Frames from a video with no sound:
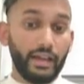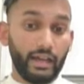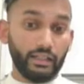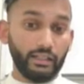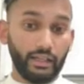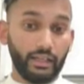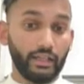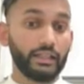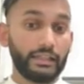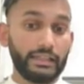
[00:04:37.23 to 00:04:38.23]
LDL,
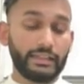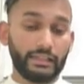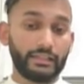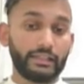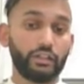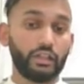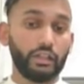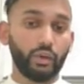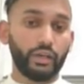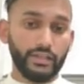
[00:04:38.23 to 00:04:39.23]
lethal,
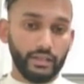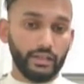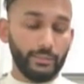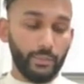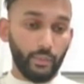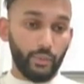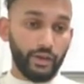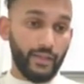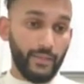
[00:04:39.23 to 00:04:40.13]
low density lipoprotein.